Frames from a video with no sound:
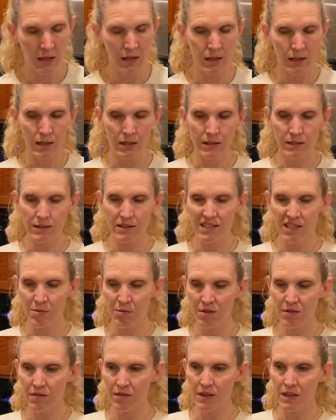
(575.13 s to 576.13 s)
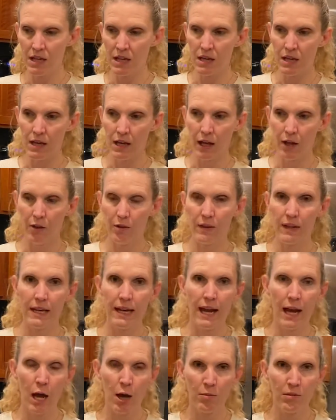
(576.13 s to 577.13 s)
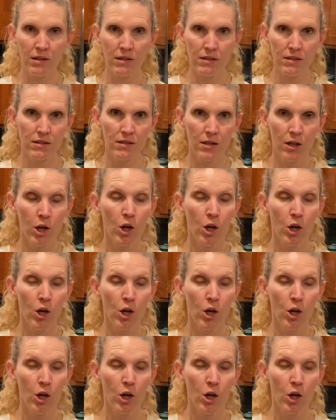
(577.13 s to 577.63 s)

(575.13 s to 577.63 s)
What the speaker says: is some of the healthy habits